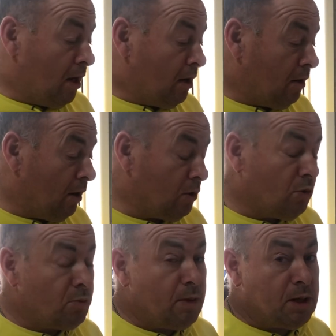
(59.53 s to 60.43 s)
Like,
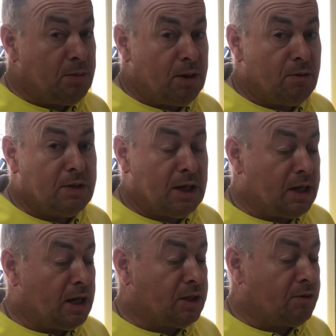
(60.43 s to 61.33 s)
not many people have done an
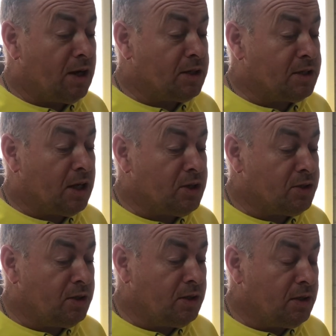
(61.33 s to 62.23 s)
underground
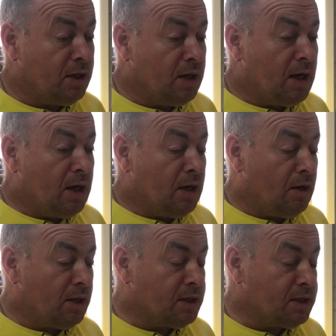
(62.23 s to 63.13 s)
station.
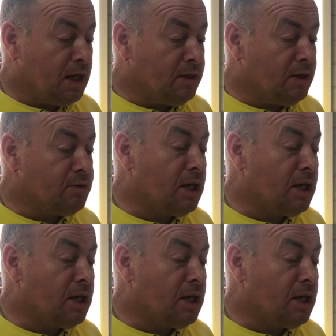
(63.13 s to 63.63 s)
Like I say, there's